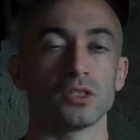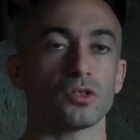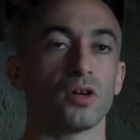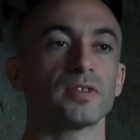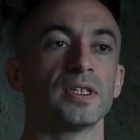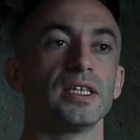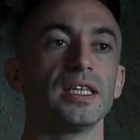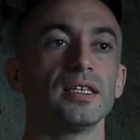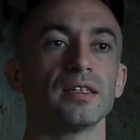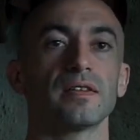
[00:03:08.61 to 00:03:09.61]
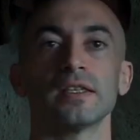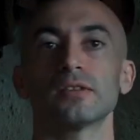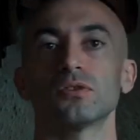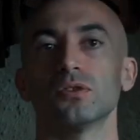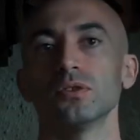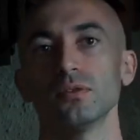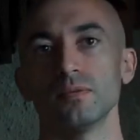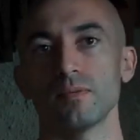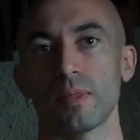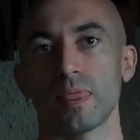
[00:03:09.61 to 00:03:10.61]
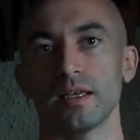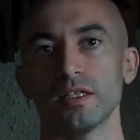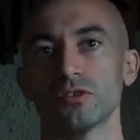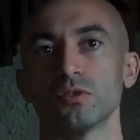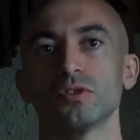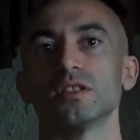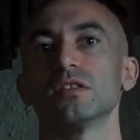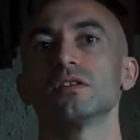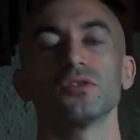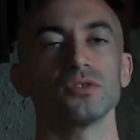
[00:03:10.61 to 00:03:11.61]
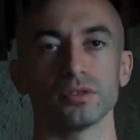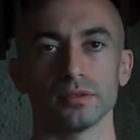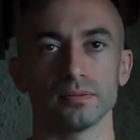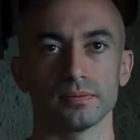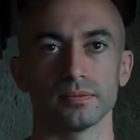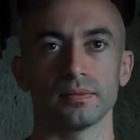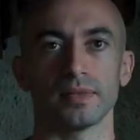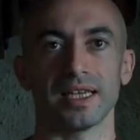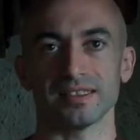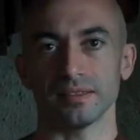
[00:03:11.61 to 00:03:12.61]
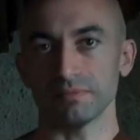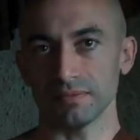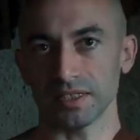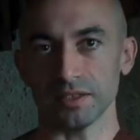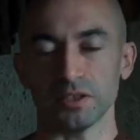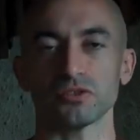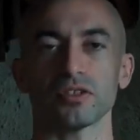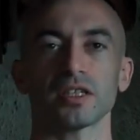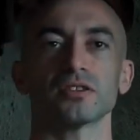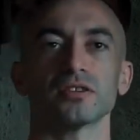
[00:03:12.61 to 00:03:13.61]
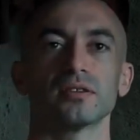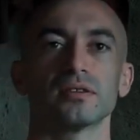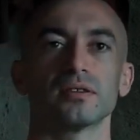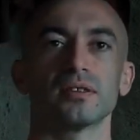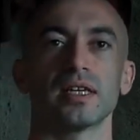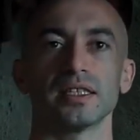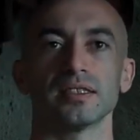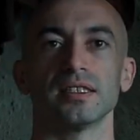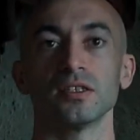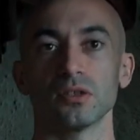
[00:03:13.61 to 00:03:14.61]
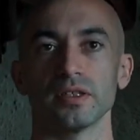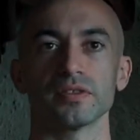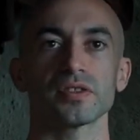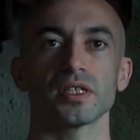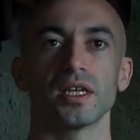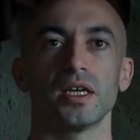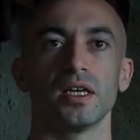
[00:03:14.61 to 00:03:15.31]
So often needing things to do is rooted in delusion, as in distraction, as in indolence,